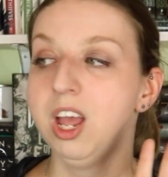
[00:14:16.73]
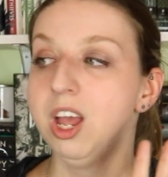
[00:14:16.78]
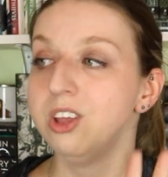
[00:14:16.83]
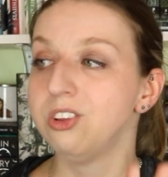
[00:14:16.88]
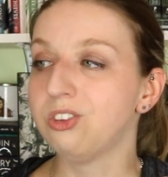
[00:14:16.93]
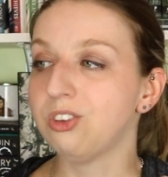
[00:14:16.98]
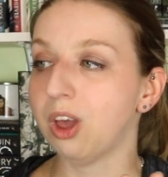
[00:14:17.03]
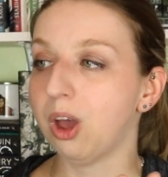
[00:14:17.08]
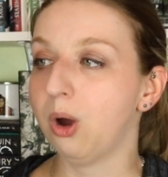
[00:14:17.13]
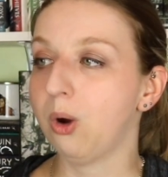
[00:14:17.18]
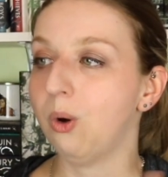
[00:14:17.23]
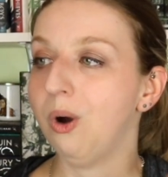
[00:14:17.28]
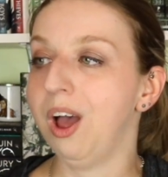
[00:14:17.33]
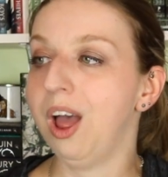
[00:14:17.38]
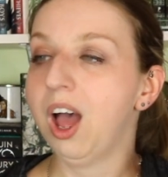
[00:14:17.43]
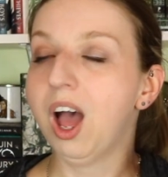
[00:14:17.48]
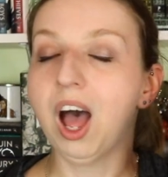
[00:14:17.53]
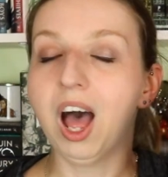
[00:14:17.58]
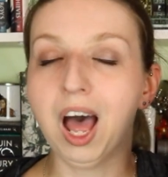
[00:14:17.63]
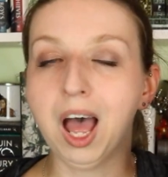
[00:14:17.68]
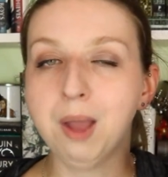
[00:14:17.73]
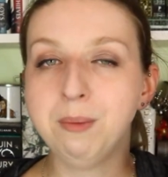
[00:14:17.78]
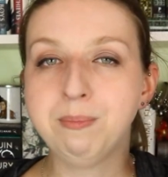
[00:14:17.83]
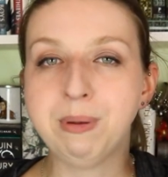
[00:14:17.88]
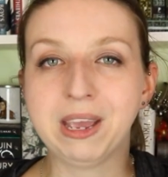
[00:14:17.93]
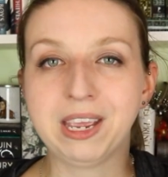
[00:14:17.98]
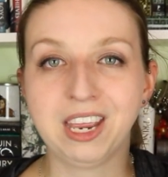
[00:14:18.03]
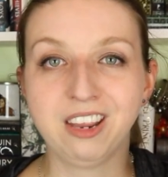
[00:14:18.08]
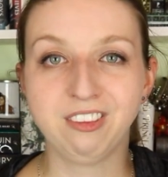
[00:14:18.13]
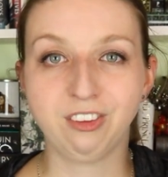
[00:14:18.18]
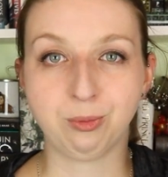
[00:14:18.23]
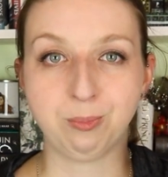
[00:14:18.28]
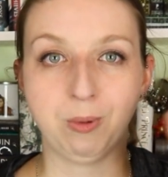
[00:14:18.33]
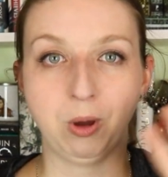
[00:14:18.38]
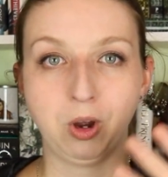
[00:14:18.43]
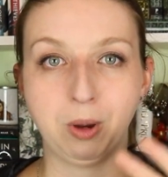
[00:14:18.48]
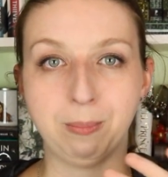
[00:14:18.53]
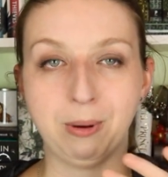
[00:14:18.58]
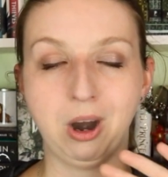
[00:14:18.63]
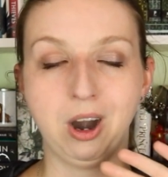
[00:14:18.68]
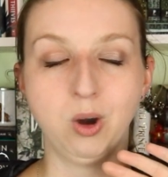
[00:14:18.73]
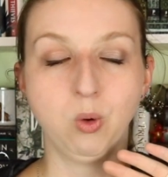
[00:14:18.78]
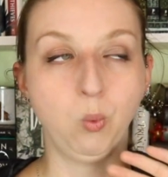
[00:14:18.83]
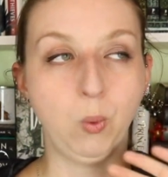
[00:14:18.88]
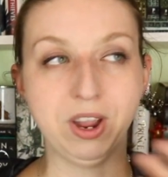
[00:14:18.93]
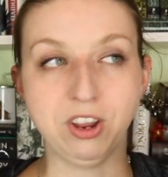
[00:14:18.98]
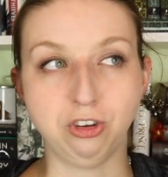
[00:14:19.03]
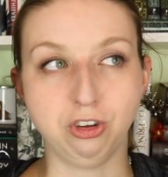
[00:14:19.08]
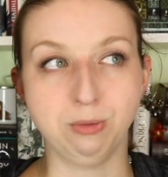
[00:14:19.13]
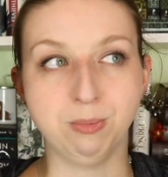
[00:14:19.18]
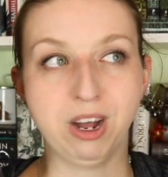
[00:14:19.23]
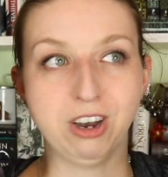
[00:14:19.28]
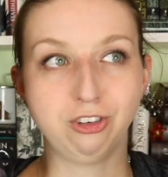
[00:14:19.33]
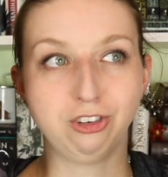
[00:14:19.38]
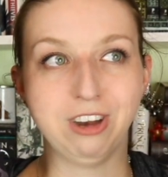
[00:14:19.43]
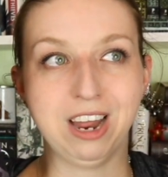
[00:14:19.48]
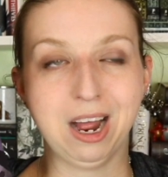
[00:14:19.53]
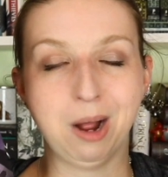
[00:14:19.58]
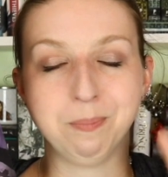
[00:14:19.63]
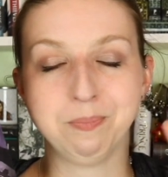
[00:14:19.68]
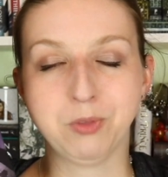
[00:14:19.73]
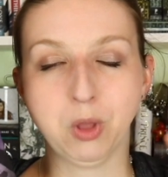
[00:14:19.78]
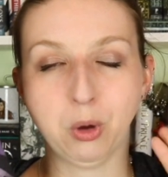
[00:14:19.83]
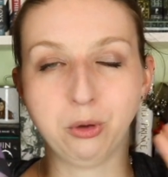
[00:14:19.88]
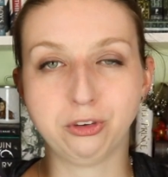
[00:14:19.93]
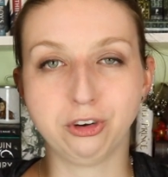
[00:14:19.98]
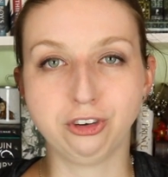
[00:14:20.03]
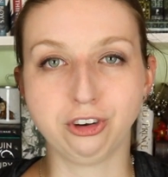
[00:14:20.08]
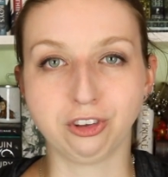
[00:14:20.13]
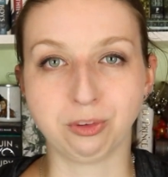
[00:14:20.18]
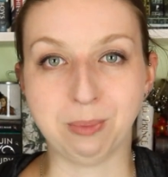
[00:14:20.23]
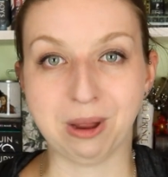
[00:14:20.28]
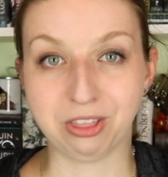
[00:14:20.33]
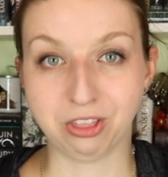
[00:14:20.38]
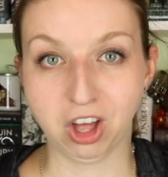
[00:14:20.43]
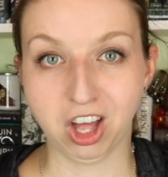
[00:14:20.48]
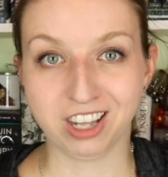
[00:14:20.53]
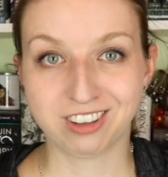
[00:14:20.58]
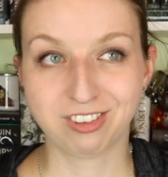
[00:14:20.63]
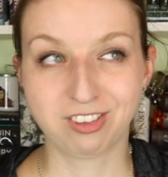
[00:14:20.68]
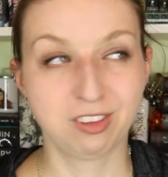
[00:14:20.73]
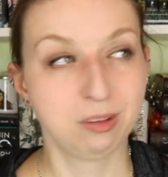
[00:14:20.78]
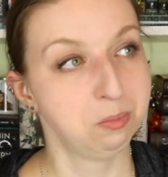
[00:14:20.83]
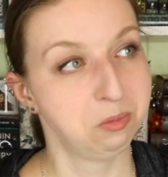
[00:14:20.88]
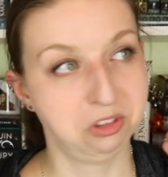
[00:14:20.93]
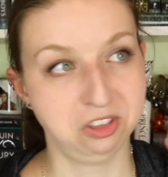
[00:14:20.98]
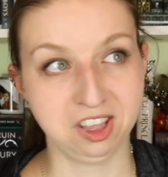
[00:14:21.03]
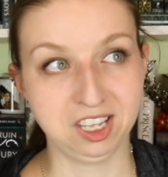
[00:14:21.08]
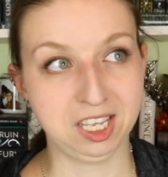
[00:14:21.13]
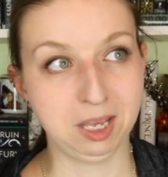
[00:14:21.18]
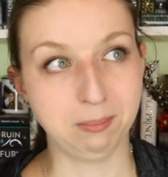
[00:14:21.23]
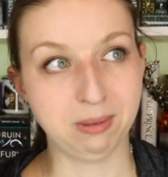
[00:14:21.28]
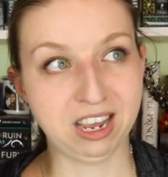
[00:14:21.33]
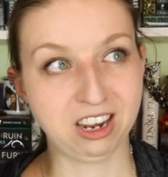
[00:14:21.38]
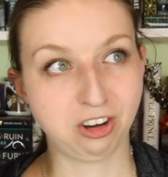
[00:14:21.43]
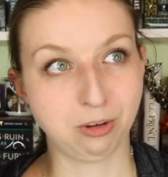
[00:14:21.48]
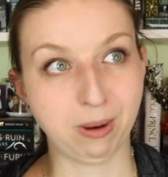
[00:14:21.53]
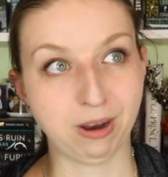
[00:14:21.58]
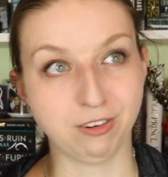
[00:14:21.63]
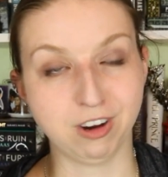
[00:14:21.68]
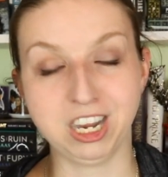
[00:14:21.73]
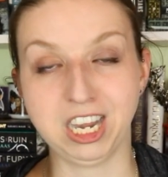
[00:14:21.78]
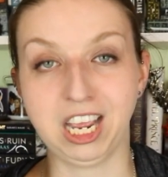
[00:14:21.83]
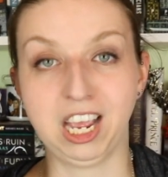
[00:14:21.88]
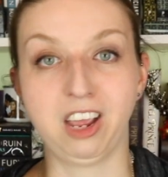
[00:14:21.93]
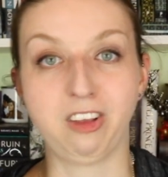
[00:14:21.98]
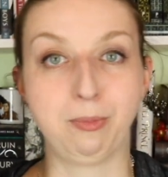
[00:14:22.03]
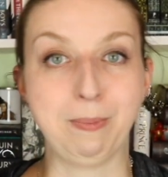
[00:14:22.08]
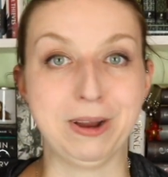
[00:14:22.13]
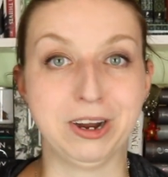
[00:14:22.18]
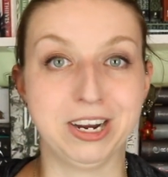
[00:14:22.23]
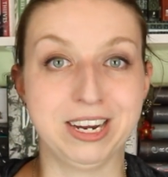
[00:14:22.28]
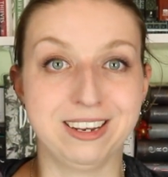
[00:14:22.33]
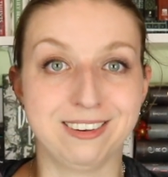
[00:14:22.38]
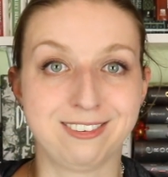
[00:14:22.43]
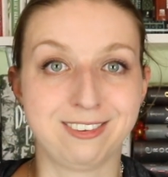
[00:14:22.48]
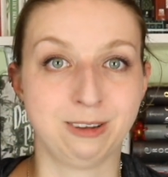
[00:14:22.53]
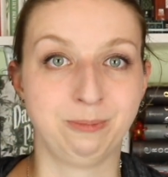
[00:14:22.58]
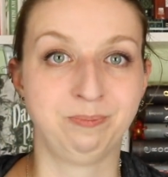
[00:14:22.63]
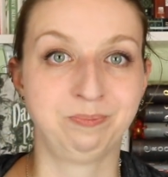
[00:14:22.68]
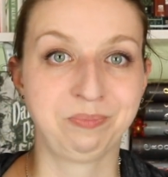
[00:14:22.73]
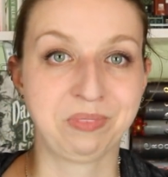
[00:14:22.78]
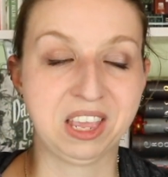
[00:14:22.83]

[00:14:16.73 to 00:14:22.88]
So I'm picking this book apart way too much now. Those are just my thoughts, thinking back to my reading experience.